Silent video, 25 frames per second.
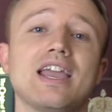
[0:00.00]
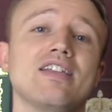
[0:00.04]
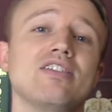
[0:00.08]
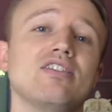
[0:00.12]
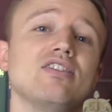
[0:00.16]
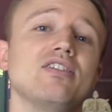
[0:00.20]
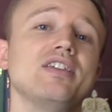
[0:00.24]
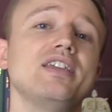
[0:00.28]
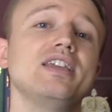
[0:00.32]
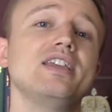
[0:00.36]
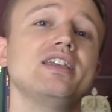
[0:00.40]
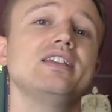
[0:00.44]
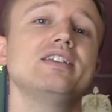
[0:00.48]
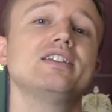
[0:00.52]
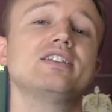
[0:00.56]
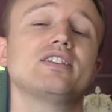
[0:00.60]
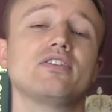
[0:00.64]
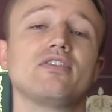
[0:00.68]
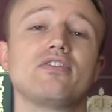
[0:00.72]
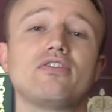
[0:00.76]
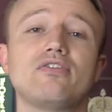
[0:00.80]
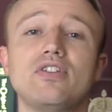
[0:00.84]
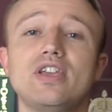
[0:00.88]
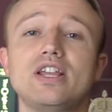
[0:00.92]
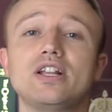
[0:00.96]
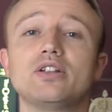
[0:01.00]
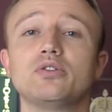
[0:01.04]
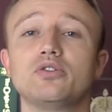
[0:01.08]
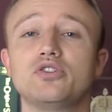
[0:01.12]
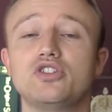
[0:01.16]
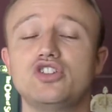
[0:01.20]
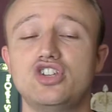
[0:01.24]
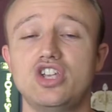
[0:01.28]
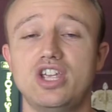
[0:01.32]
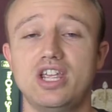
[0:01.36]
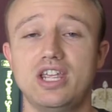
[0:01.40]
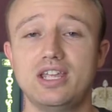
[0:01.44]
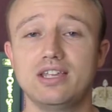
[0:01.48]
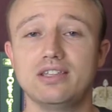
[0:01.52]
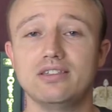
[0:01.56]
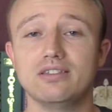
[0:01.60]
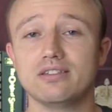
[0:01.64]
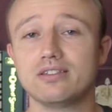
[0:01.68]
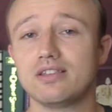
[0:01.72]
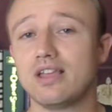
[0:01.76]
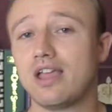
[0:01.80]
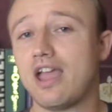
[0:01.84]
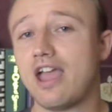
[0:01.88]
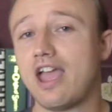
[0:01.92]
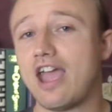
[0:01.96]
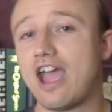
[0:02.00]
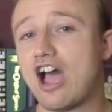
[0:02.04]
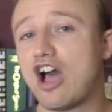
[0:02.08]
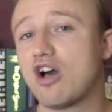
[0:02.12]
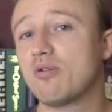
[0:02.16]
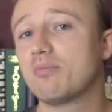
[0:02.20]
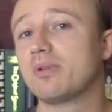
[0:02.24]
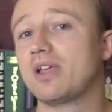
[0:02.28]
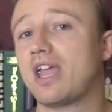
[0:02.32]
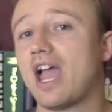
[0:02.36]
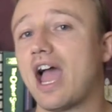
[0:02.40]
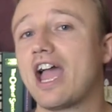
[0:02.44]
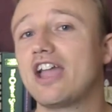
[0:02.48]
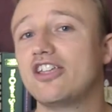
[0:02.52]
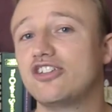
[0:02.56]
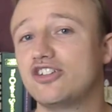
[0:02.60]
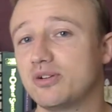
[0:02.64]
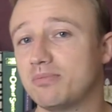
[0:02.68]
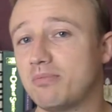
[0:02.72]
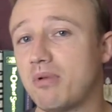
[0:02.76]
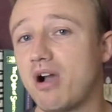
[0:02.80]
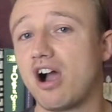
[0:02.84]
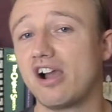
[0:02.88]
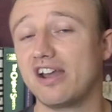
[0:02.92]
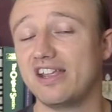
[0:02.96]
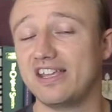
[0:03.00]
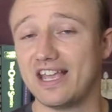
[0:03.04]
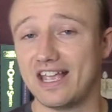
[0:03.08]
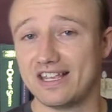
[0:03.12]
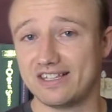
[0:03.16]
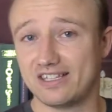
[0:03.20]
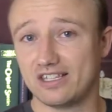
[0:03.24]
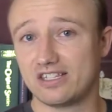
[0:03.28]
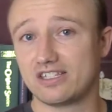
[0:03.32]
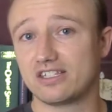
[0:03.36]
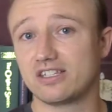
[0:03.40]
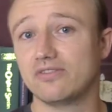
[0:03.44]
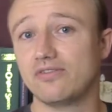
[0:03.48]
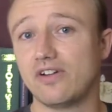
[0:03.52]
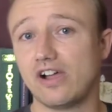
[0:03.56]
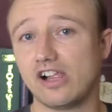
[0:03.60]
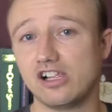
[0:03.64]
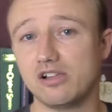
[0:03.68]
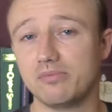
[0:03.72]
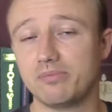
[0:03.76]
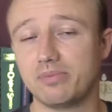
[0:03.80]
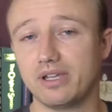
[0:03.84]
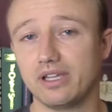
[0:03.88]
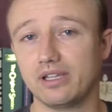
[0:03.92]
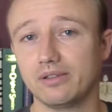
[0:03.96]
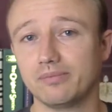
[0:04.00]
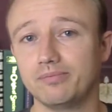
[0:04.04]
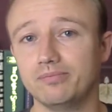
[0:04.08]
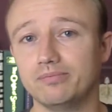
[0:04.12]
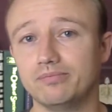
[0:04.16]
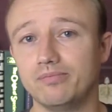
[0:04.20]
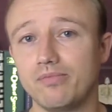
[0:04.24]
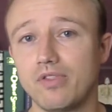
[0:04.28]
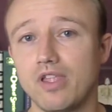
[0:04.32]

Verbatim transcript: and these fetal genes help guide your body as it's developing.